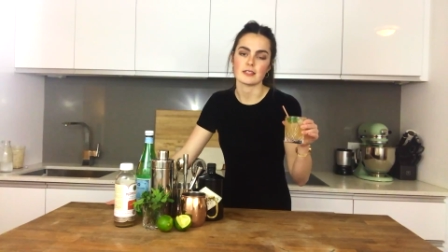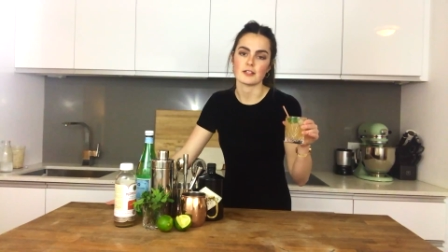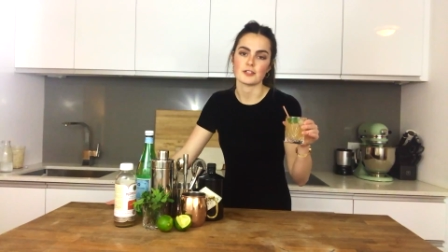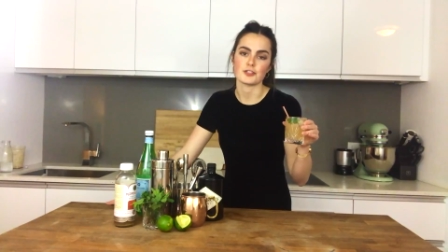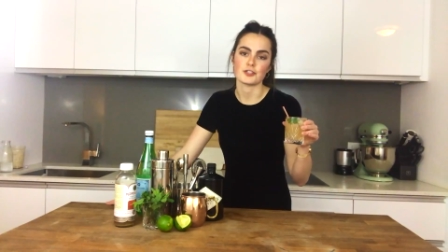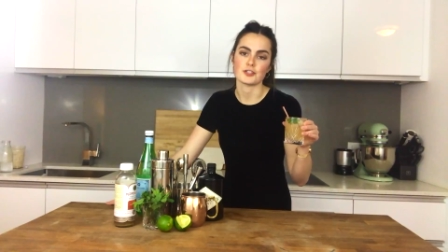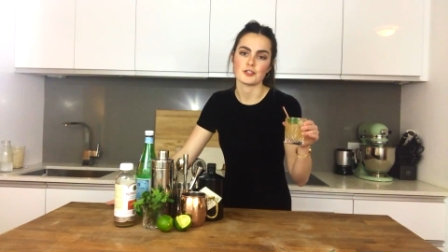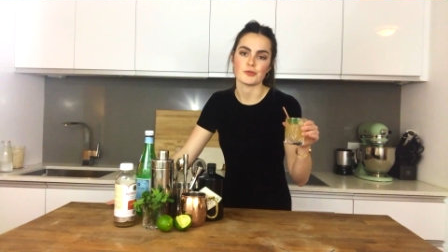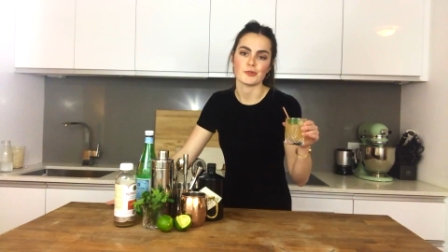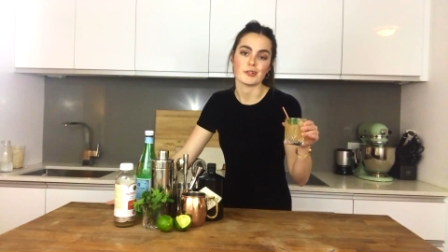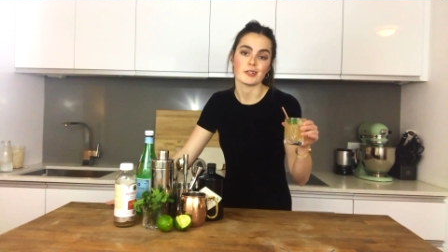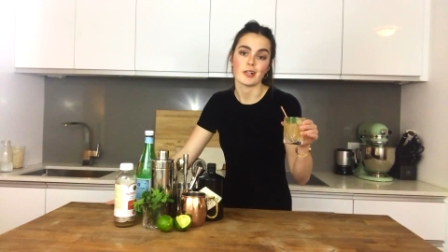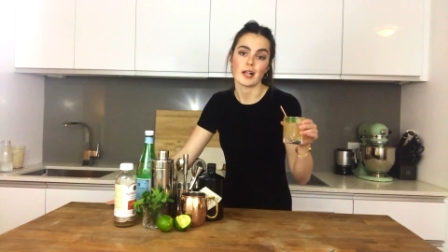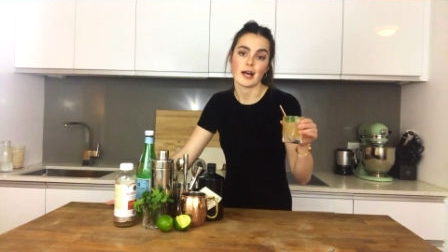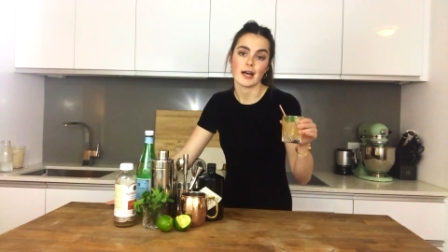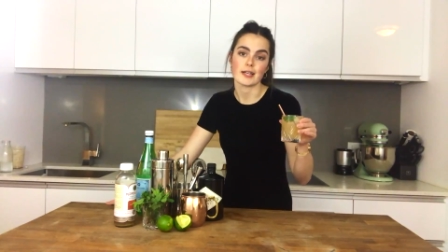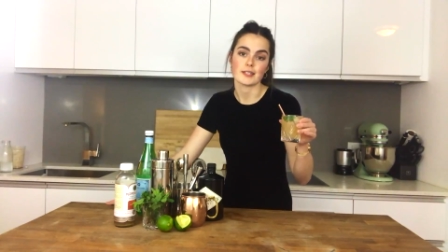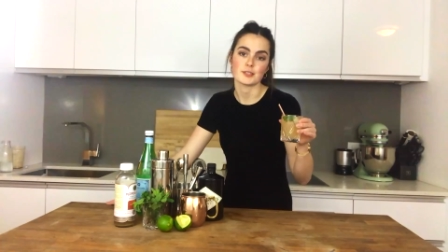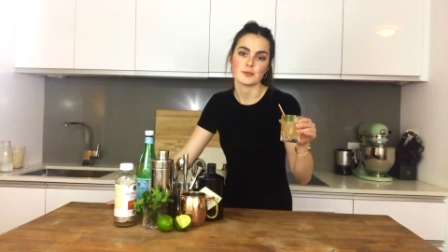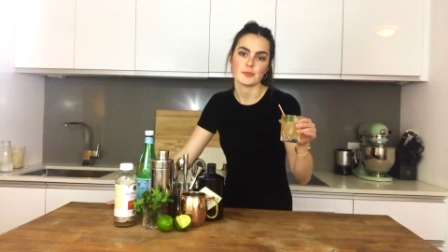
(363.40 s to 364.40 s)
such to a
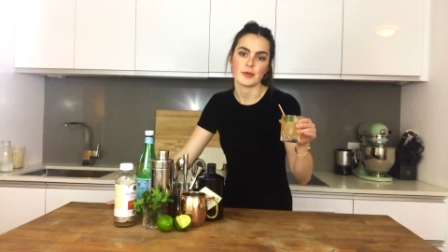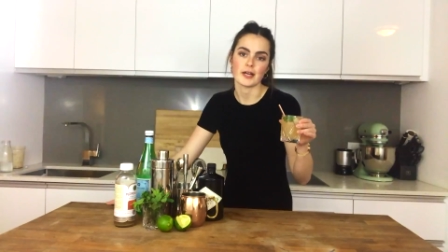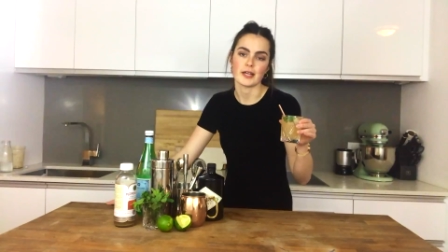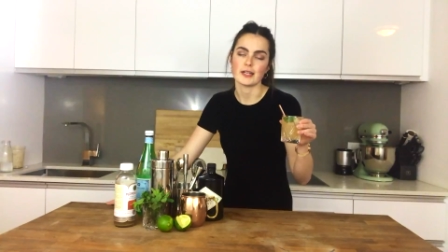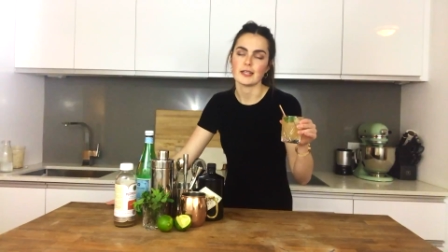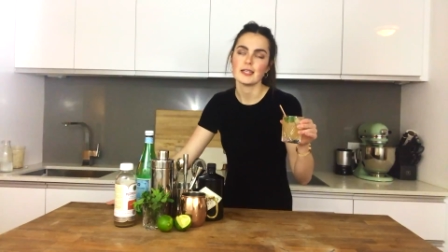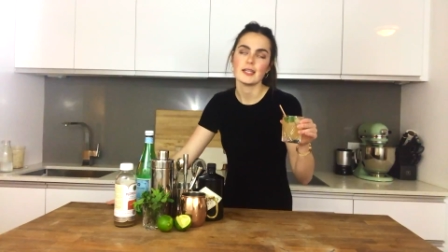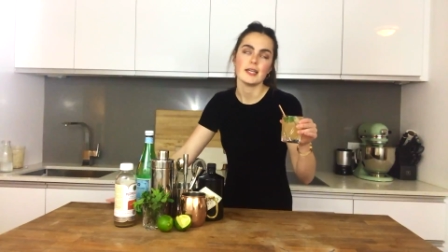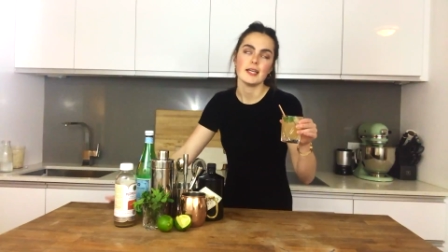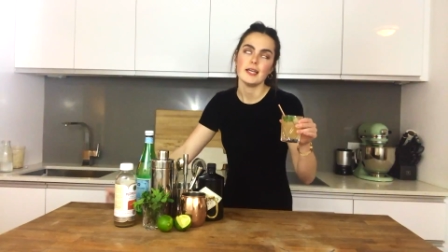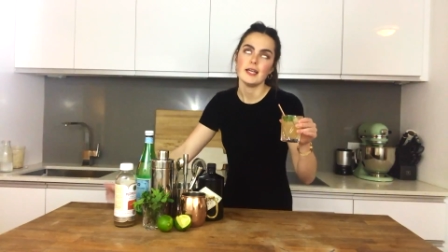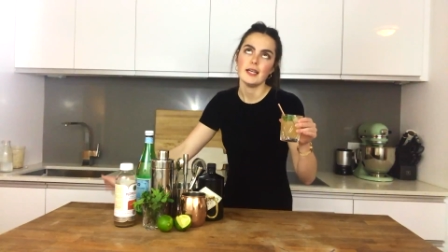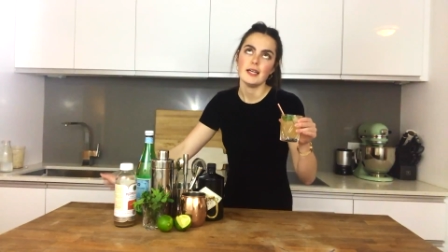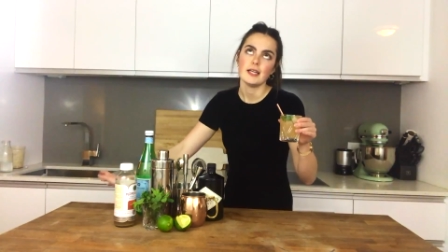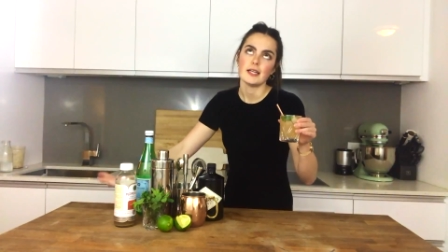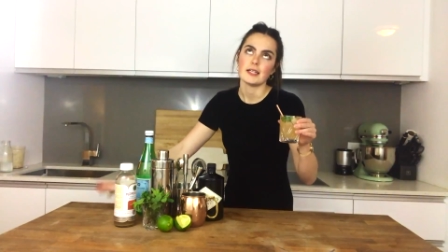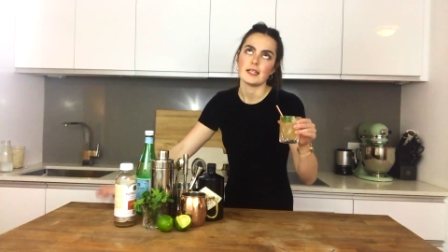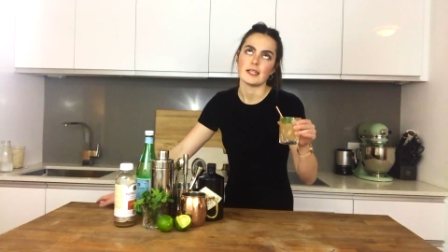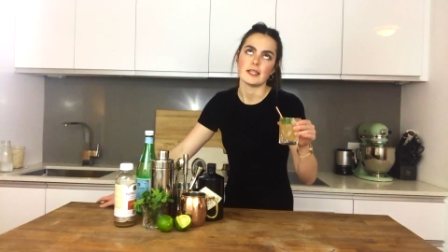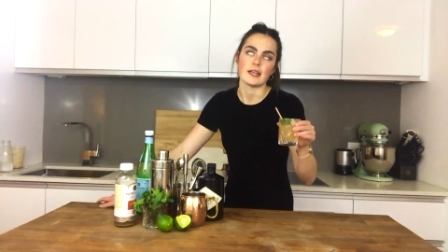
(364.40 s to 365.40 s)
glass, but
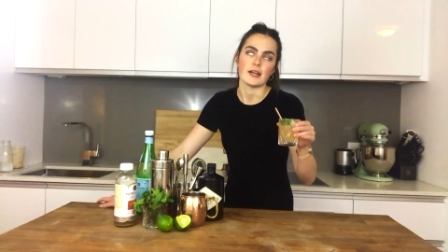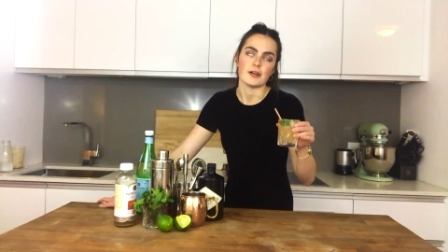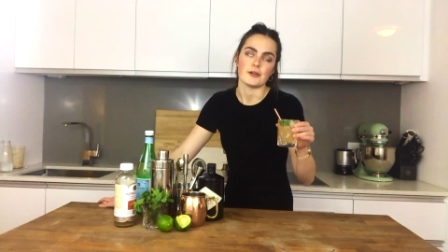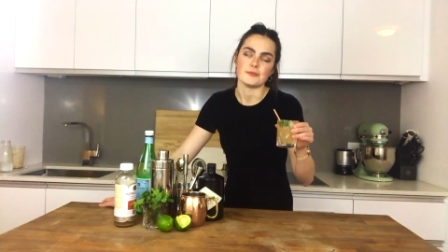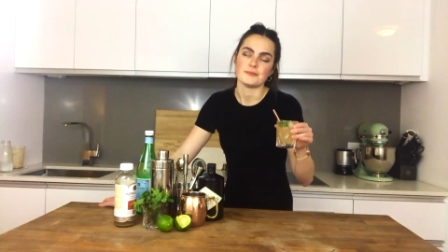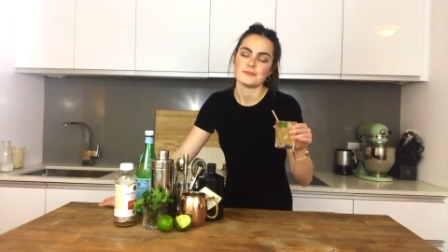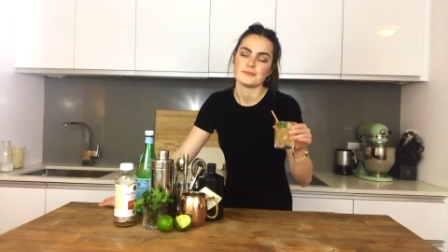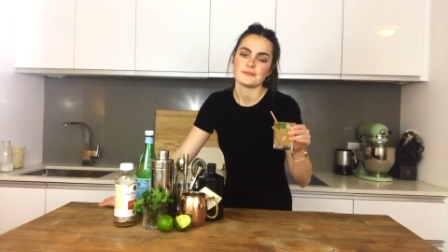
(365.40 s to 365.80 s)
you know,